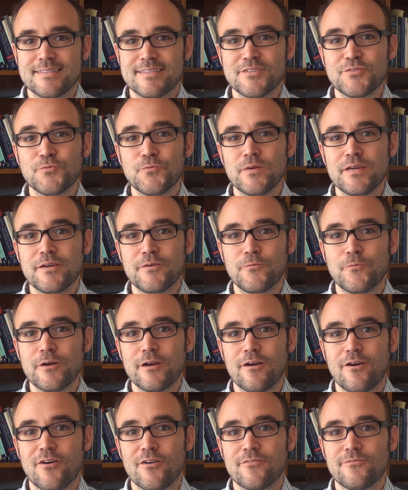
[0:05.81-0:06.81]
This week
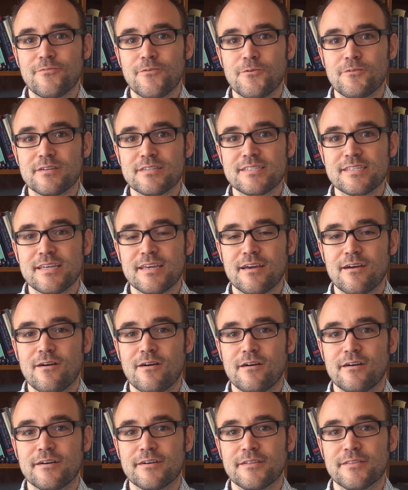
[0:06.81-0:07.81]
we are focusing
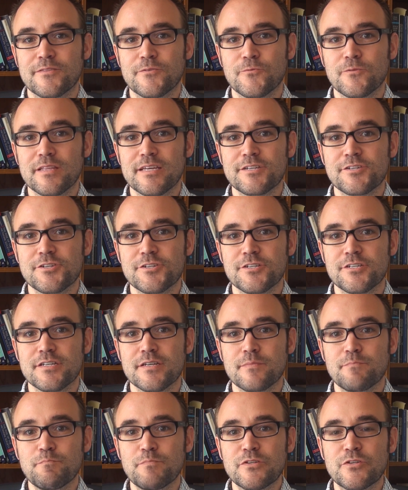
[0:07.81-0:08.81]
on the
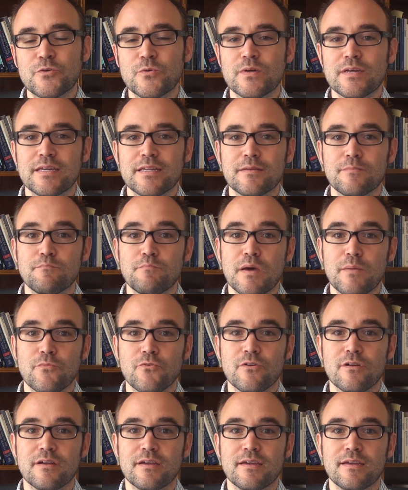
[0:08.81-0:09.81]
relationship between
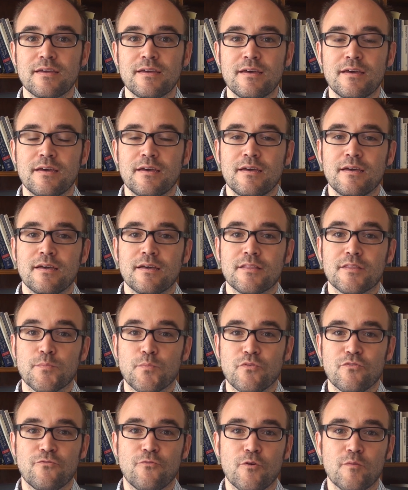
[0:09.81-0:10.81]
memory, the
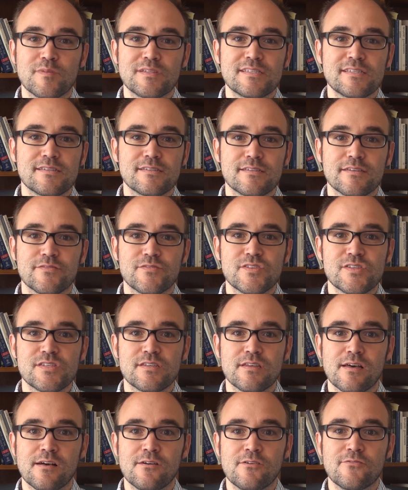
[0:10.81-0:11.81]
performances of
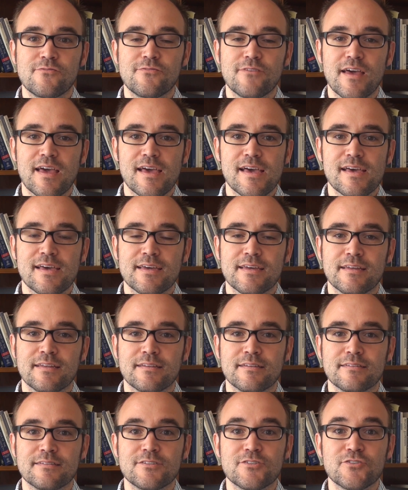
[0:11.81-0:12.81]
self, and